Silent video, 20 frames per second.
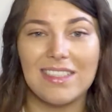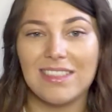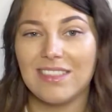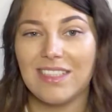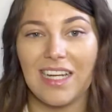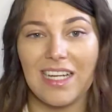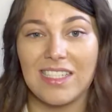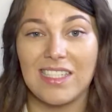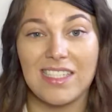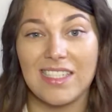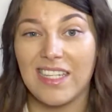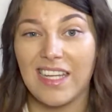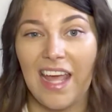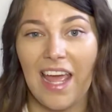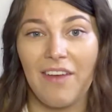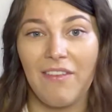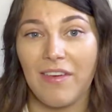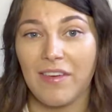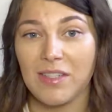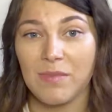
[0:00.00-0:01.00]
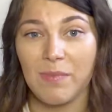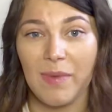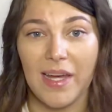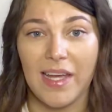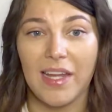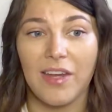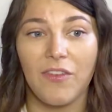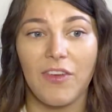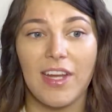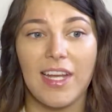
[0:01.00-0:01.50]
I just didn't get around to
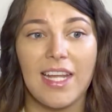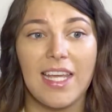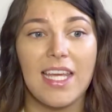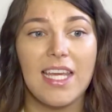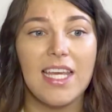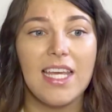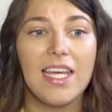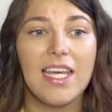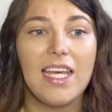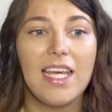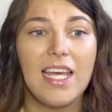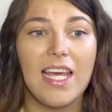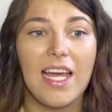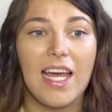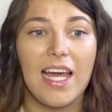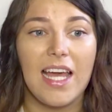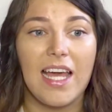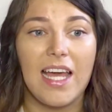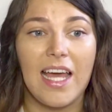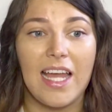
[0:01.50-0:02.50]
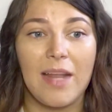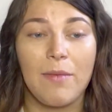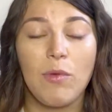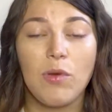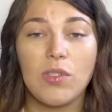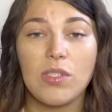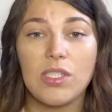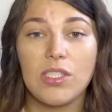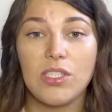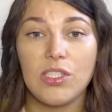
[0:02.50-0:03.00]
buying really. And I'm
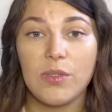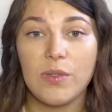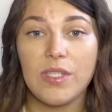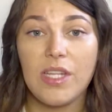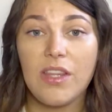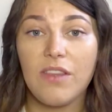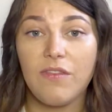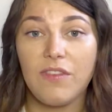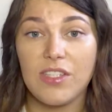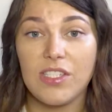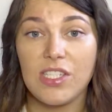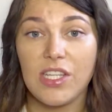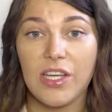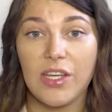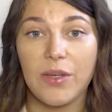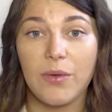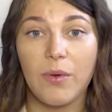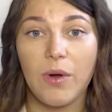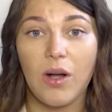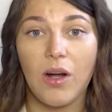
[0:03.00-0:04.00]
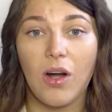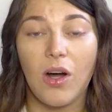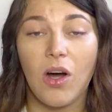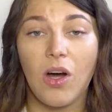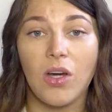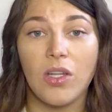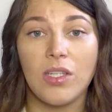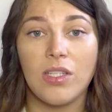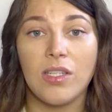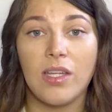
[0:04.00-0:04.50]
also going to do another video
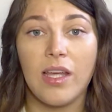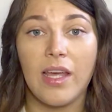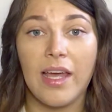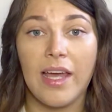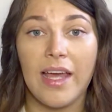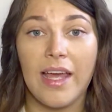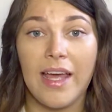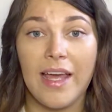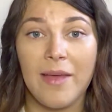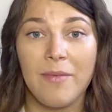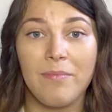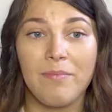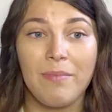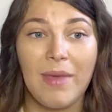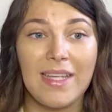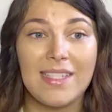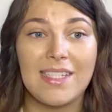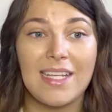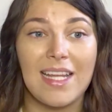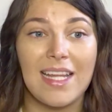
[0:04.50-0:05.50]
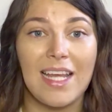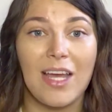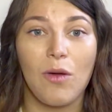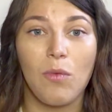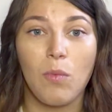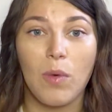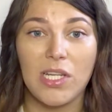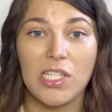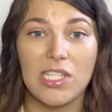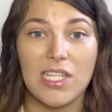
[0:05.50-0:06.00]
on basically a
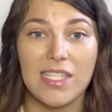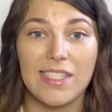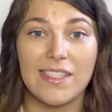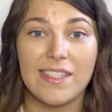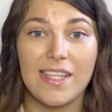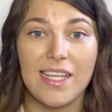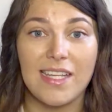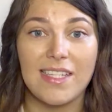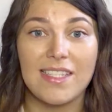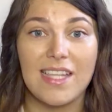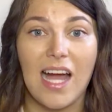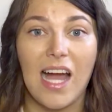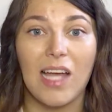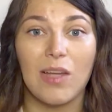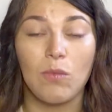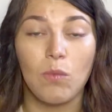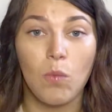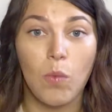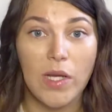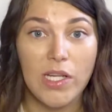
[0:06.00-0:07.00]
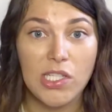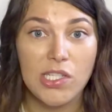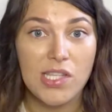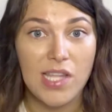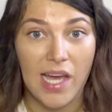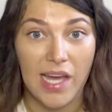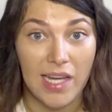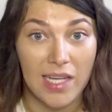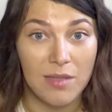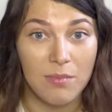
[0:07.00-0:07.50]
wish list, things that I wish that
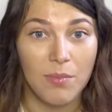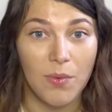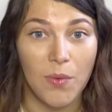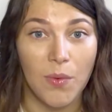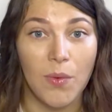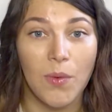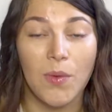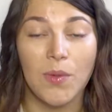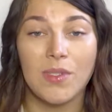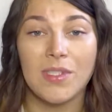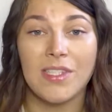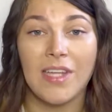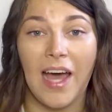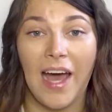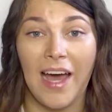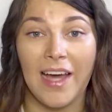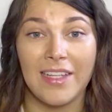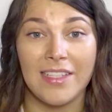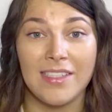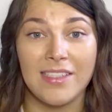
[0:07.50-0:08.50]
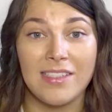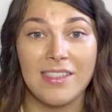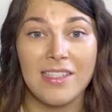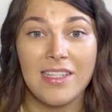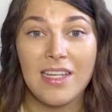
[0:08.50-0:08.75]
I had bought, and